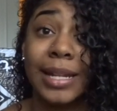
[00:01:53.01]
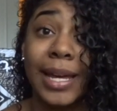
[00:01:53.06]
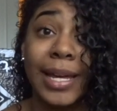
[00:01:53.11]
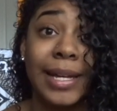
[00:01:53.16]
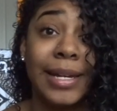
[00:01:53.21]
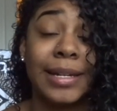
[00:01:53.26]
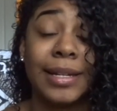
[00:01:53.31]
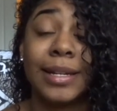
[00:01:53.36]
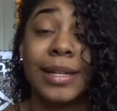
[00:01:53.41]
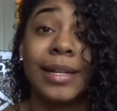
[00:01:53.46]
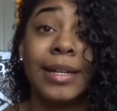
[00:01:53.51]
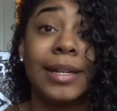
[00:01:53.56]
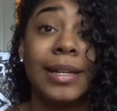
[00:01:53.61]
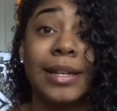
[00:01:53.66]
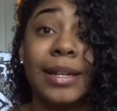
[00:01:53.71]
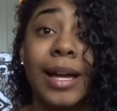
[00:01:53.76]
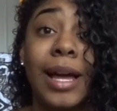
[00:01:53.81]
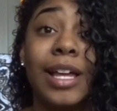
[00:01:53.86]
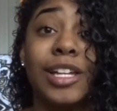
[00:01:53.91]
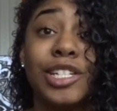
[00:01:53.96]
Like
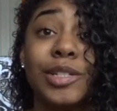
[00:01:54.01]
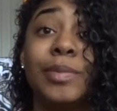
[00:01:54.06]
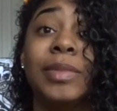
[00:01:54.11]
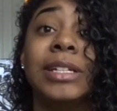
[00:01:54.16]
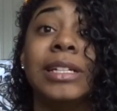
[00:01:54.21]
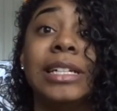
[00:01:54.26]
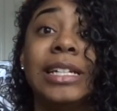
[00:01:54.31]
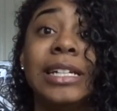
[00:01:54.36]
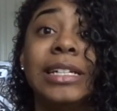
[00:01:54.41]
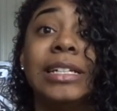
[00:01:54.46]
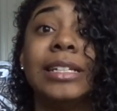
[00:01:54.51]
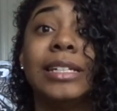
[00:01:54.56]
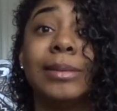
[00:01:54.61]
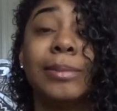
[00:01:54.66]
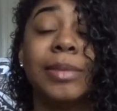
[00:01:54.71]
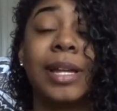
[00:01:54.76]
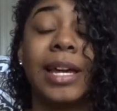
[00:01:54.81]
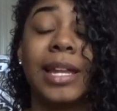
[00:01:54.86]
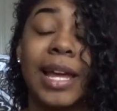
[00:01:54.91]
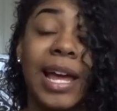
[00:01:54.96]
I should be legally
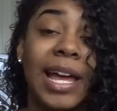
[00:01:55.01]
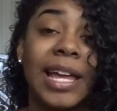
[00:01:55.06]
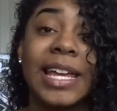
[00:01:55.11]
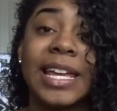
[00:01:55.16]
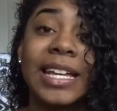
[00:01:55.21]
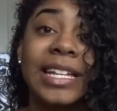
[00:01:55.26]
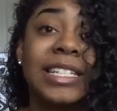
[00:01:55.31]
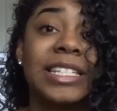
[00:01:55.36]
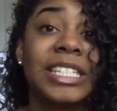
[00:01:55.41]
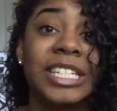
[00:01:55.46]
blind. I can't